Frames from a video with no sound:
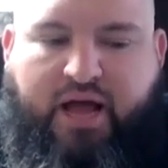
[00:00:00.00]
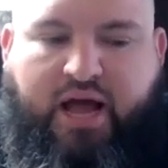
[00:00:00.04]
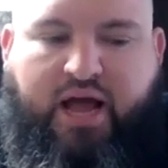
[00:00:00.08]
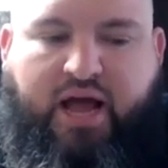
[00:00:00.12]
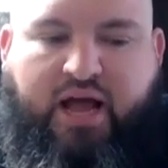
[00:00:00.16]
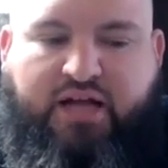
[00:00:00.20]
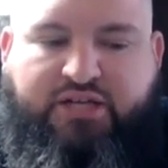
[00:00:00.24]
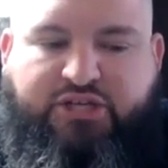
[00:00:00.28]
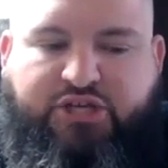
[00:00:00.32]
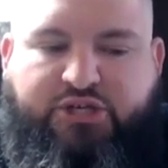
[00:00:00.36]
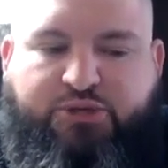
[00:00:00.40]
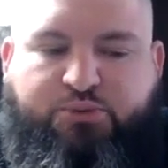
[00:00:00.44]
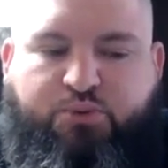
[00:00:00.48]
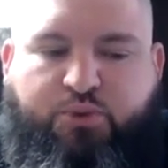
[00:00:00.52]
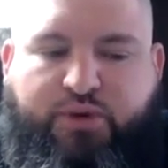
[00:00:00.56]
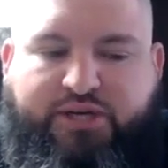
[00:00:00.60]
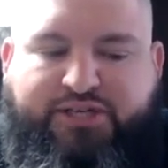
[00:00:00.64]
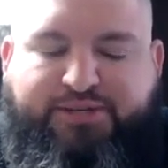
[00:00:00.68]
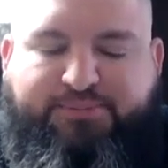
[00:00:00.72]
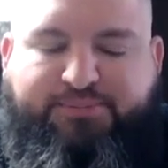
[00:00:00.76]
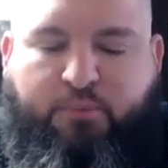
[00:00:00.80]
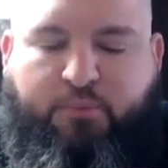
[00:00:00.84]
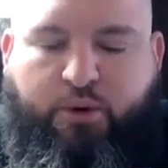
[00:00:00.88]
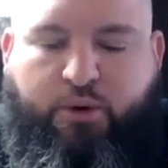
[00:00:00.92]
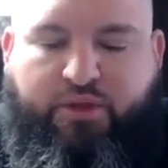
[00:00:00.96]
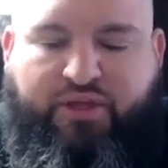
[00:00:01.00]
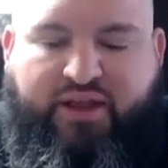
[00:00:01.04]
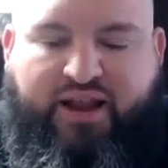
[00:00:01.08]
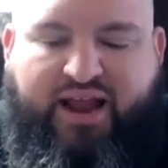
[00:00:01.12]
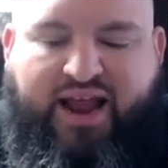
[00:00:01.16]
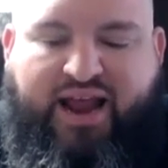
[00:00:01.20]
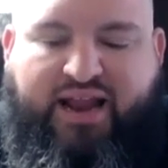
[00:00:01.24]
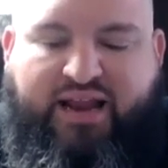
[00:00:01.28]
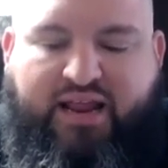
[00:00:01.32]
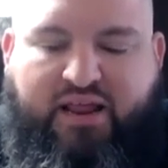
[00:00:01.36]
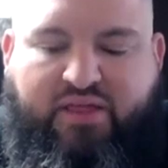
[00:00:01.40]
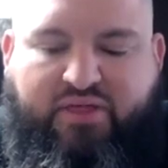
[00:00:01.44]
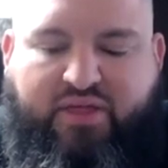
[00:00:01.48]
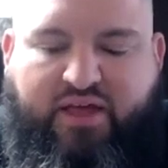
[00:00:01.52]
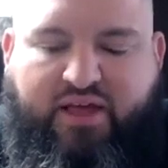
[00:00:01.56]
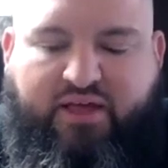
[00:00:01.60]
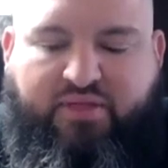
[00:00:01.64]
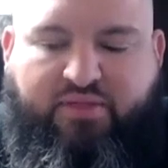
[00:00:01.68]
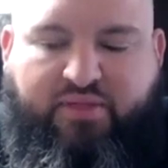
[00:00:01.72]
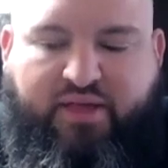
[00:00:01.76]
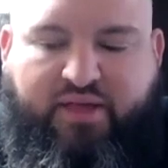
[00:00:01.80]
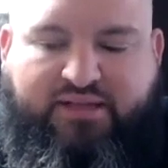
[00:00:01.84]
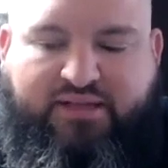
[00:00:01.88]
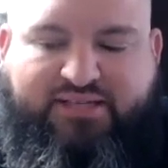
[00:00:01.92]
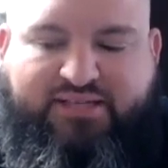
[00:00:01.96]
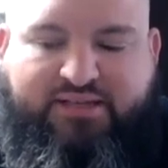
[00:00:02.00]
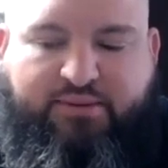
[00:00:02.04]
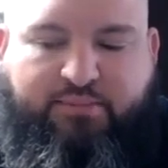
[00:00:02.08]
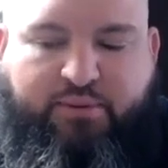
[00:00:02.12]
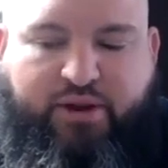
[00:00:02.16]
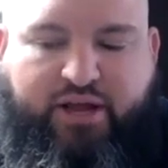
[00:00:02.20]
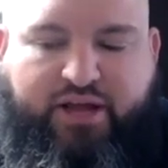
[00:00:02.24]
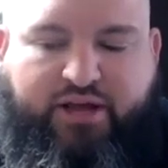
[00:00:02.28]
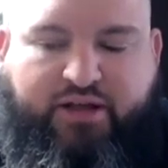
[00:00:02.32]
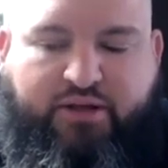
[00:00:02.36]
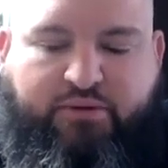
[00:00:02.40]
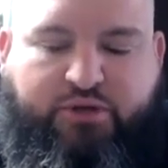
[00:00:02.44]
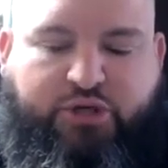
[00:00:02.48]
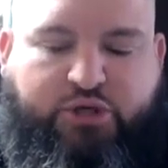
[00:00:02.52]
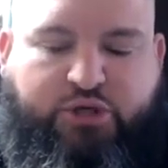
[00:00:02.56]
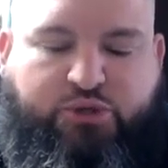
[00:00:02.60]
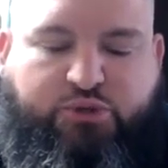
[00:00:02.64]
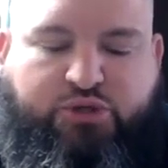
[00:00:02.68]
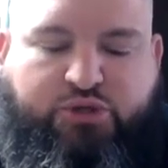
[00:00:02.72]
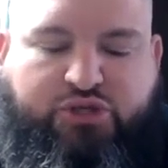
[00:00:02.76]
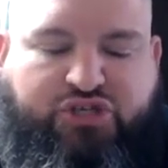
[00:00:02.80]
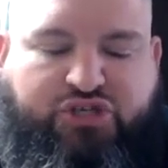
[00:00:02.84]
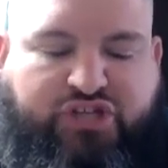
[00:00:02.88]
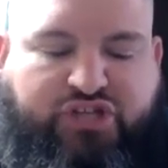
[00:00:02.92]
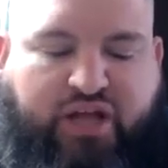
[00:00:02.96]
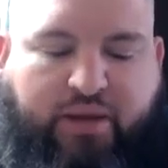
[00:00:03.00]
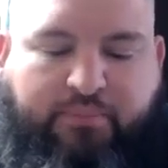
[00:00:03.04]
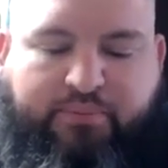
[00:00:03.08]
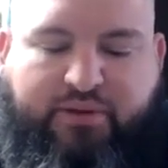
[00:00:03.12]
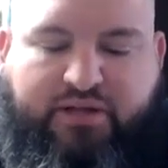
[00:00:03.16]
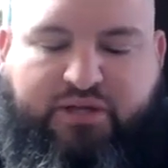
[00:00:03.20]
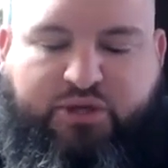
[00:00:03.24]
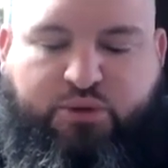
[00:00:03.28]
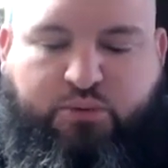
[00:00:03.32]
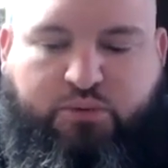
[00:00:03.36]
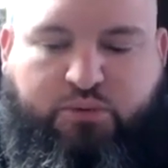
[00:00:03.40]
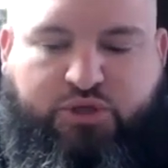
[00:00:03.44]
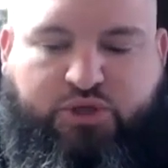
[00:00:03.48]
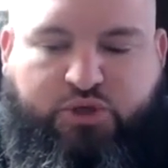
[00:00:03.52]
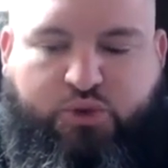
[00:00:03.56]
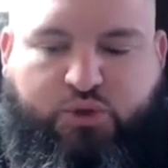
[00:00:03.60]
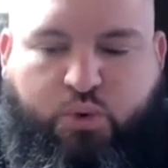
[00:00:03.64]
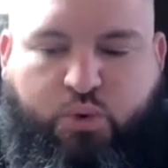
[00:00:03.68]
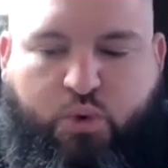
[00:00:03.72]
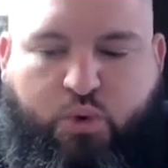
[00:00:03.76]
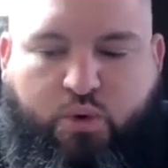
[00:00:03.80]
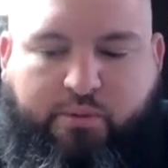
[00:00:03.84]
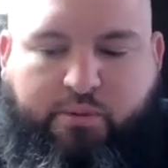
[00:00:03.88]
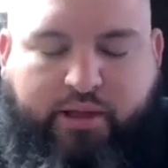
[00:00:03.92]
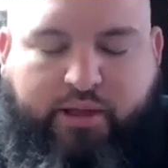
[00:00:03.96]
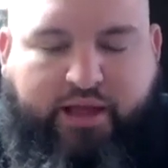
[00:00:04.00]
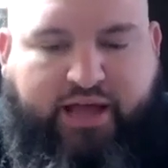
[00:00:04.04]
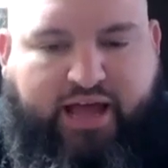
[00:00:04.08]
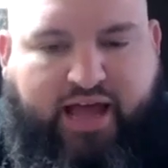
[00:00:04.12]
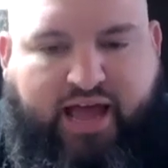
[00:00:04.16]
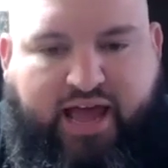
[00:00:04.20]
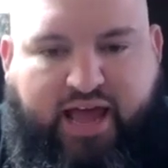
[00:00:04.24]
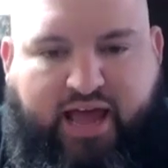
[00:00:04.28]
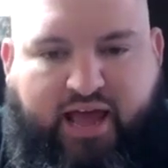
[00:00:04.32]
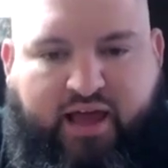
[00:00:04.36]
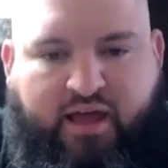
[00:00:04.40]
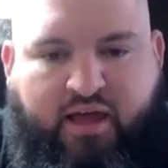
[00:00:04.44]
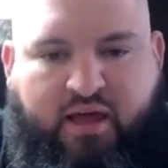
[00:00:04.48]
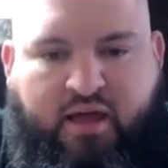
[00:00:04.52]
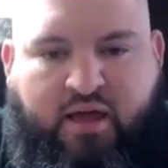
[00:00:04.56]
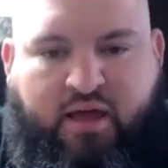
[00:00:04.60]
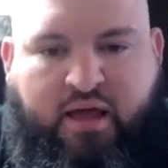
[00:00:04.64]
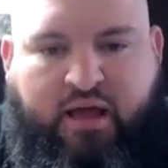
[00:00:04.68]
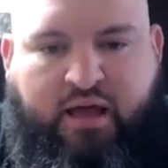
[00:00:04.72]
I just wish more than anything that somebody could just step into a school and be like, hey,